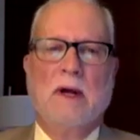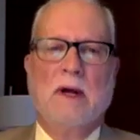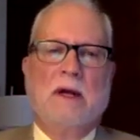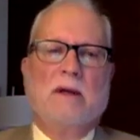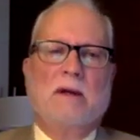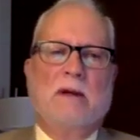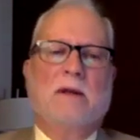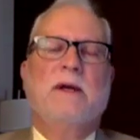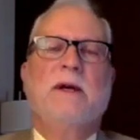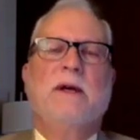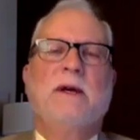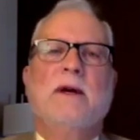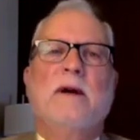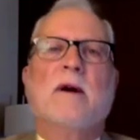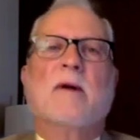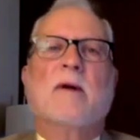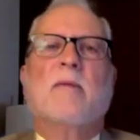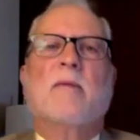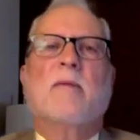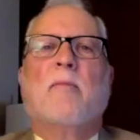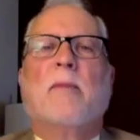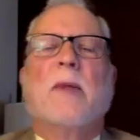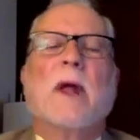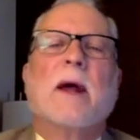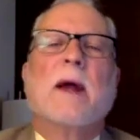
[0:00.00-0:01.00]

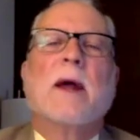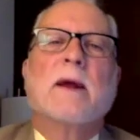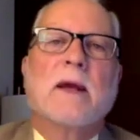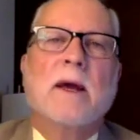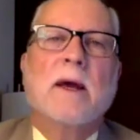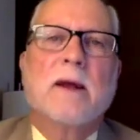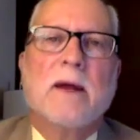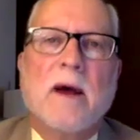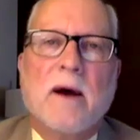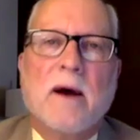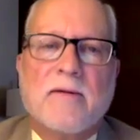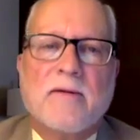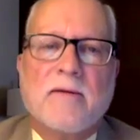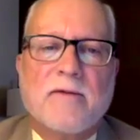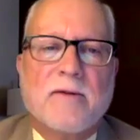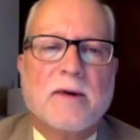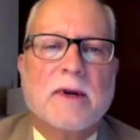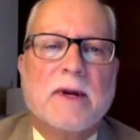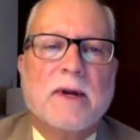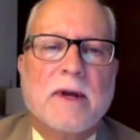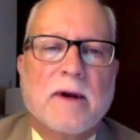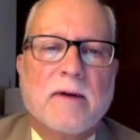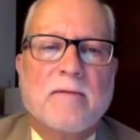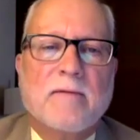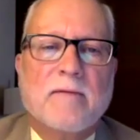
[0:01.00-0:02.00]
Lear cannot
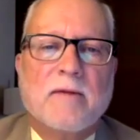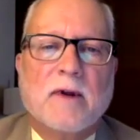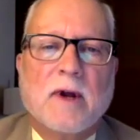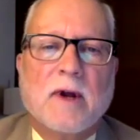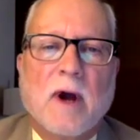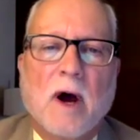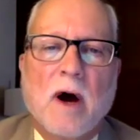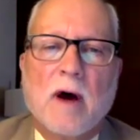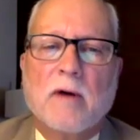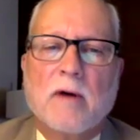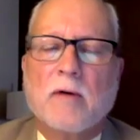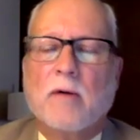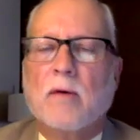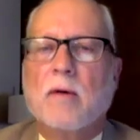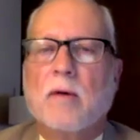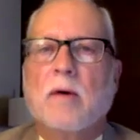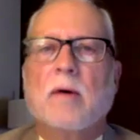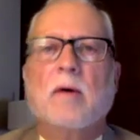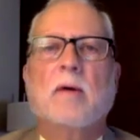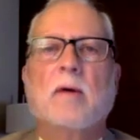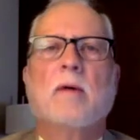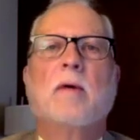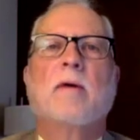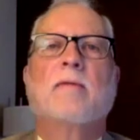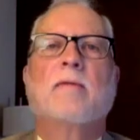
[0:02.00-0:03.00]
forgive
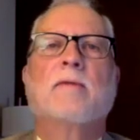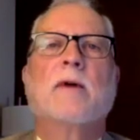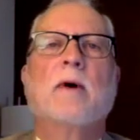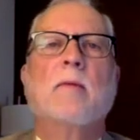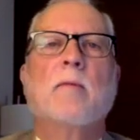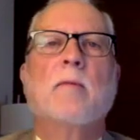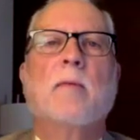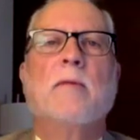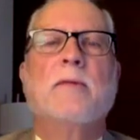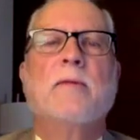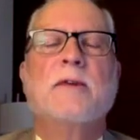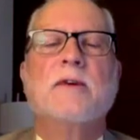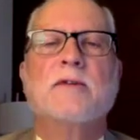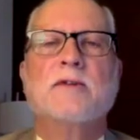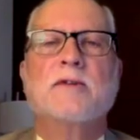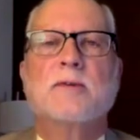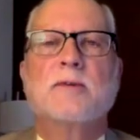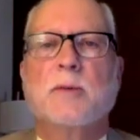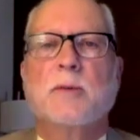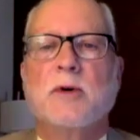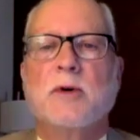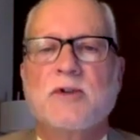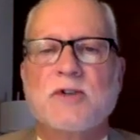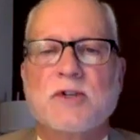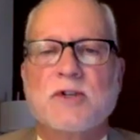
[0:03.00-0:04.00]
Goneril from this
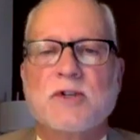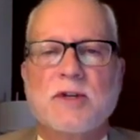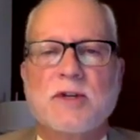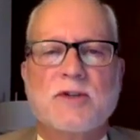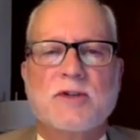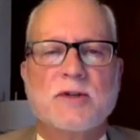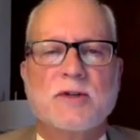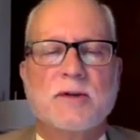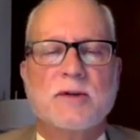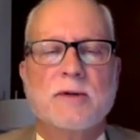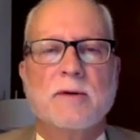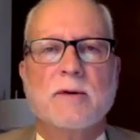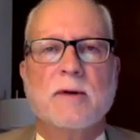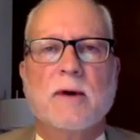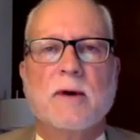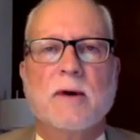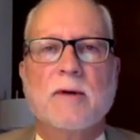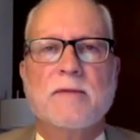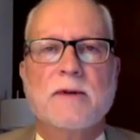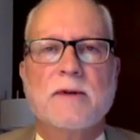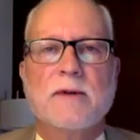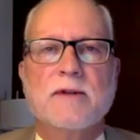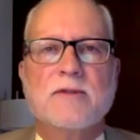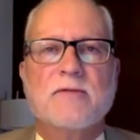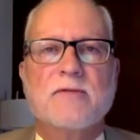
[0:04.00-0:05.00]
position
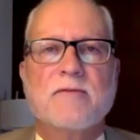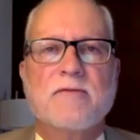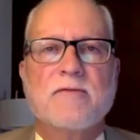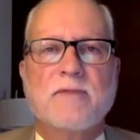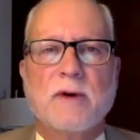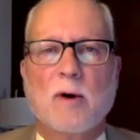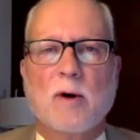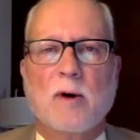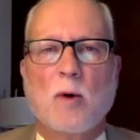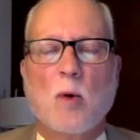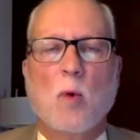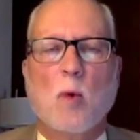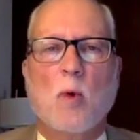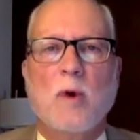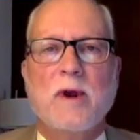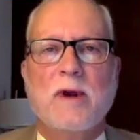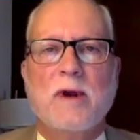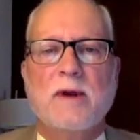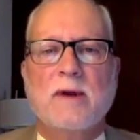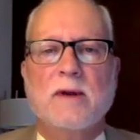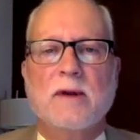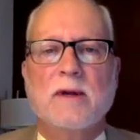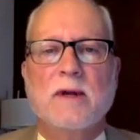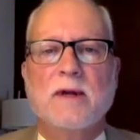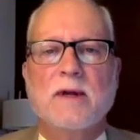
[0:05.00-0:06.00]
of his felt
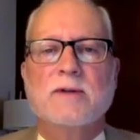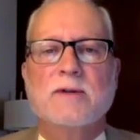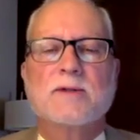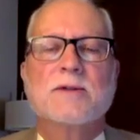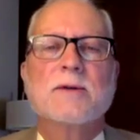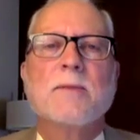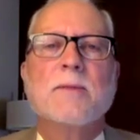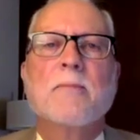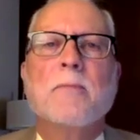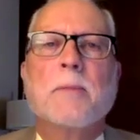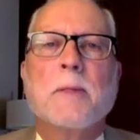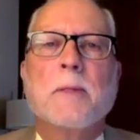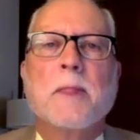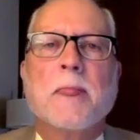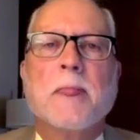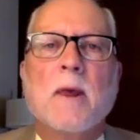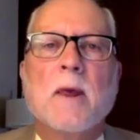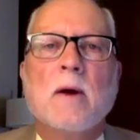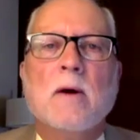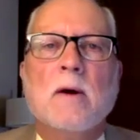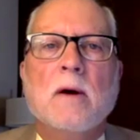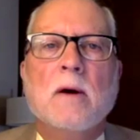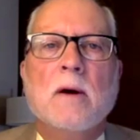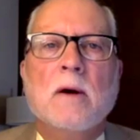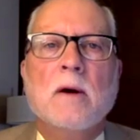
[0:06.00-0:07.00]
weakness.
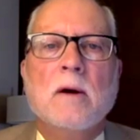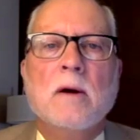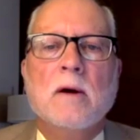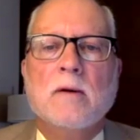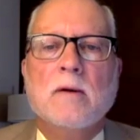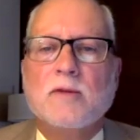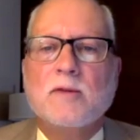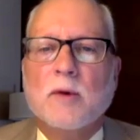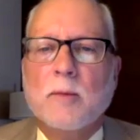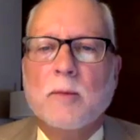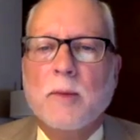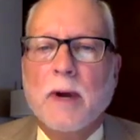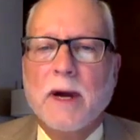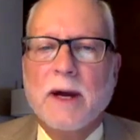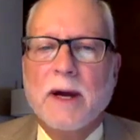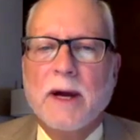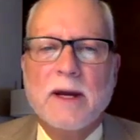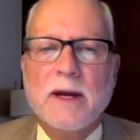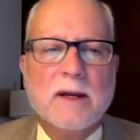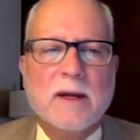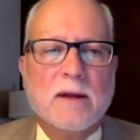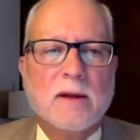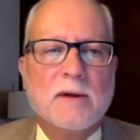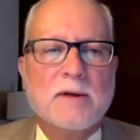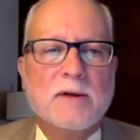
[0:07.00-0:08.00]

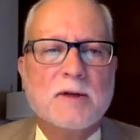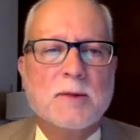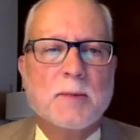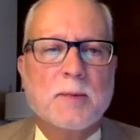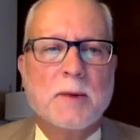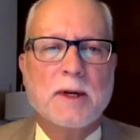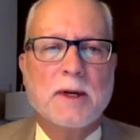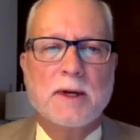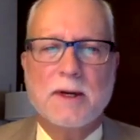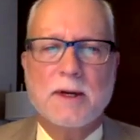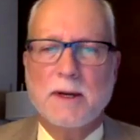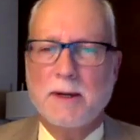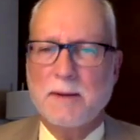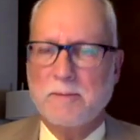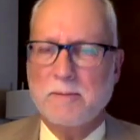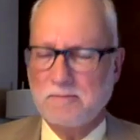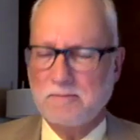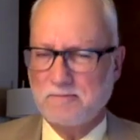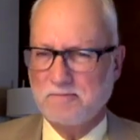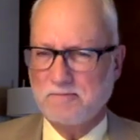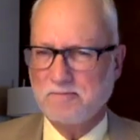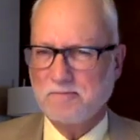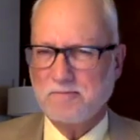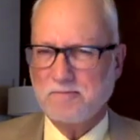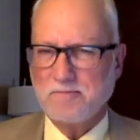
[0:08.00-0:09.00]
Dramatically speaking,
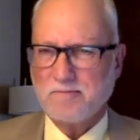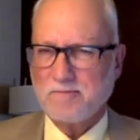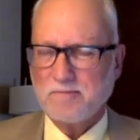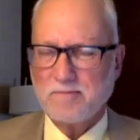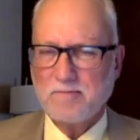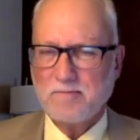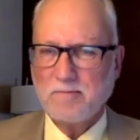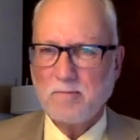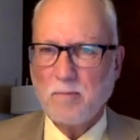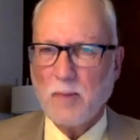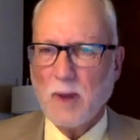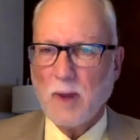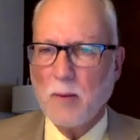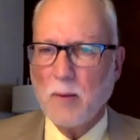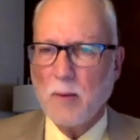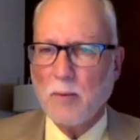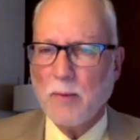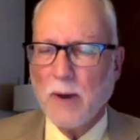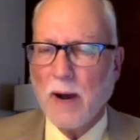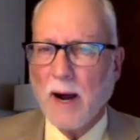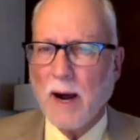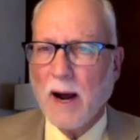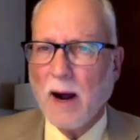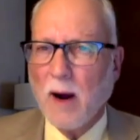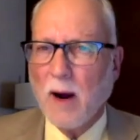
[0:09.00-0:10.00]

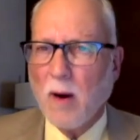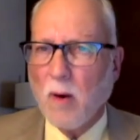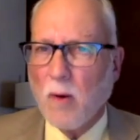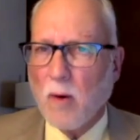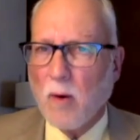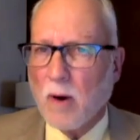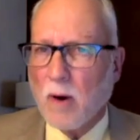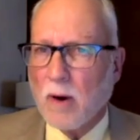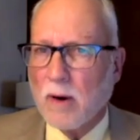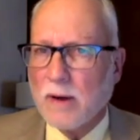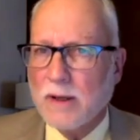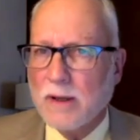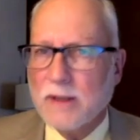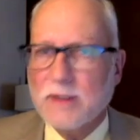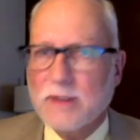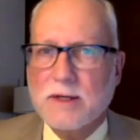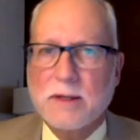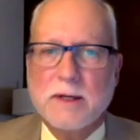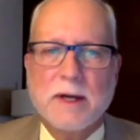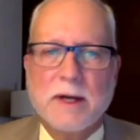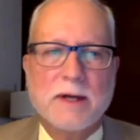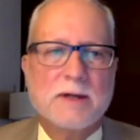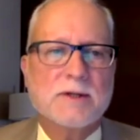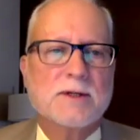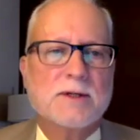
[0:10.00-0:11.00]
power is
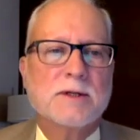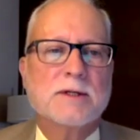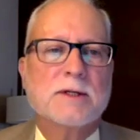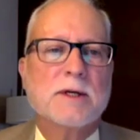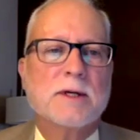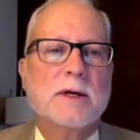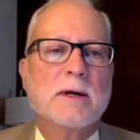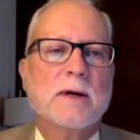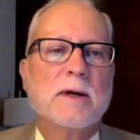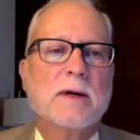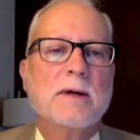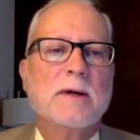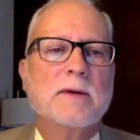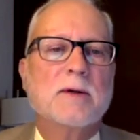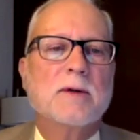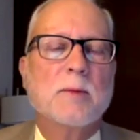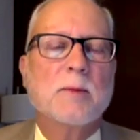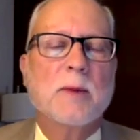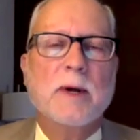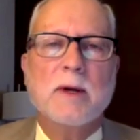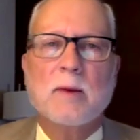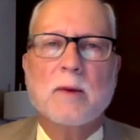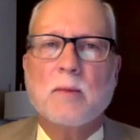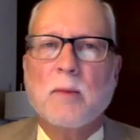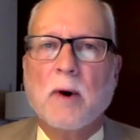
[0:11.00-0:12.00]
necessary to
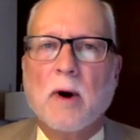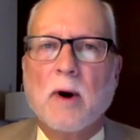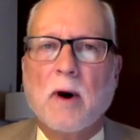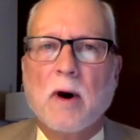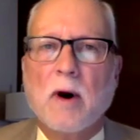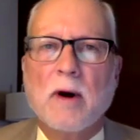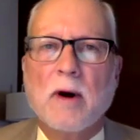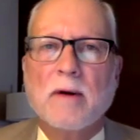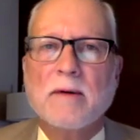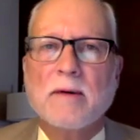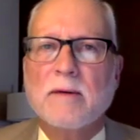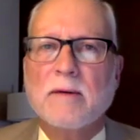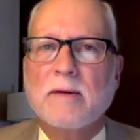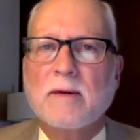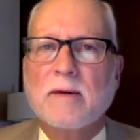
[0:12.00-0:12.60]
make pardon